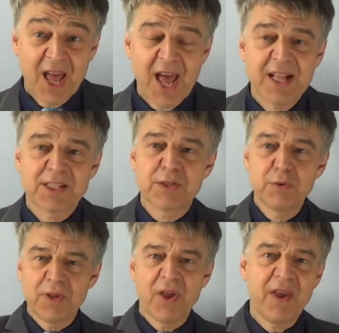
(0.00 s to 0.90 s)
and two
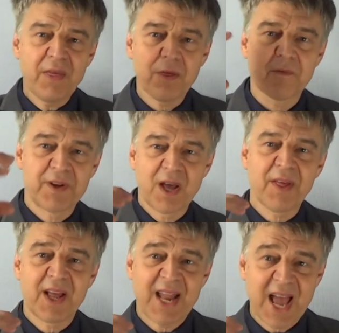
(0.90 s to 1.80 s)
teeth of another
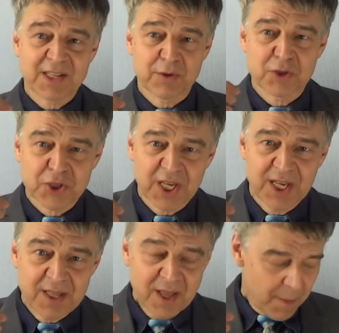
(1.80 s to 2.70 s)
galacto
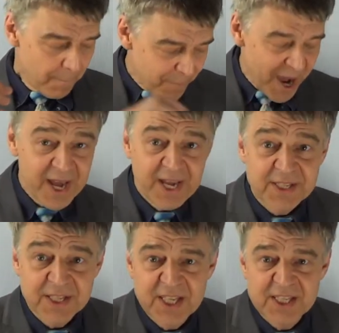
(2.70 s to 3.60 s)
chain bind
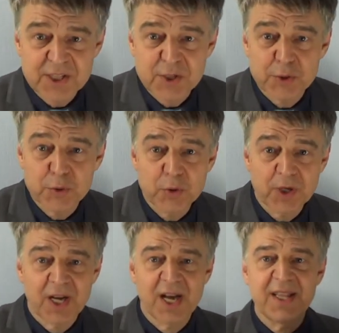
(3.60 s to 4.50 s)
into
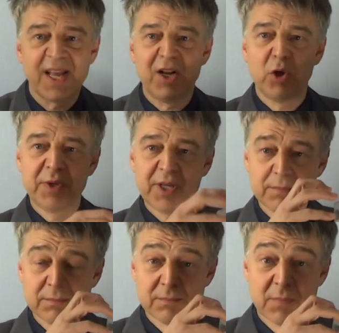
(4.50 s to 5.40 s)
an
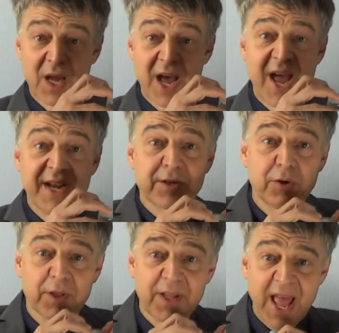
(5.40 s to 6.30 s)
aluminum and
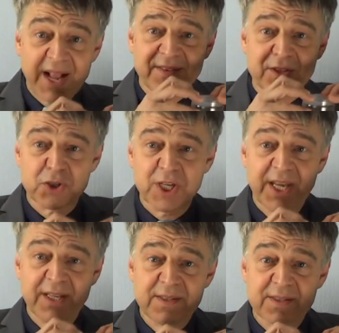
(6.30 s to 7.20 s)
connect the
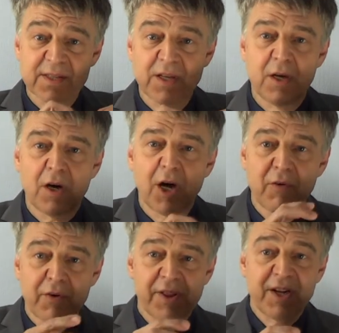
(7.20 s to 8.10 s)
chains
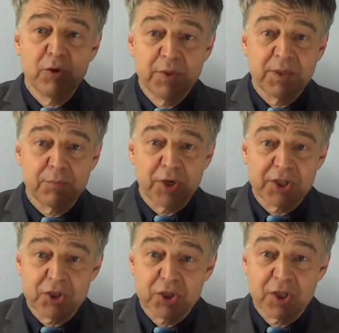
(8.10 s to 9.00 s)
over an aluminum bridge,
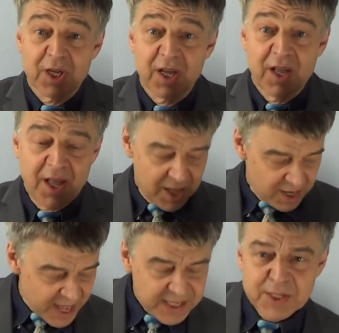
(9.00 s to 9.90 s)

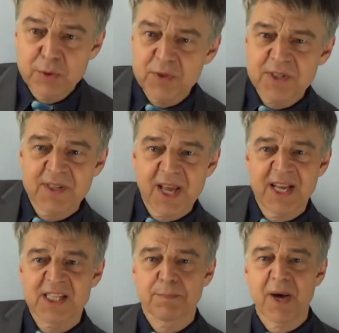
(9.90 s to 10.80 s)
like two
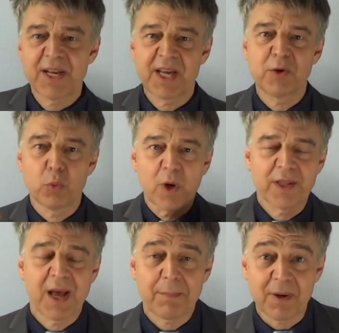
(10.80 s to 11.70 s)
snakes biting into one
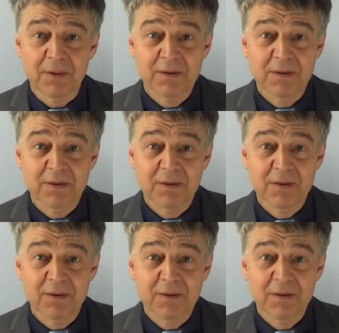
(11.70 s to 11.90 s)
apple.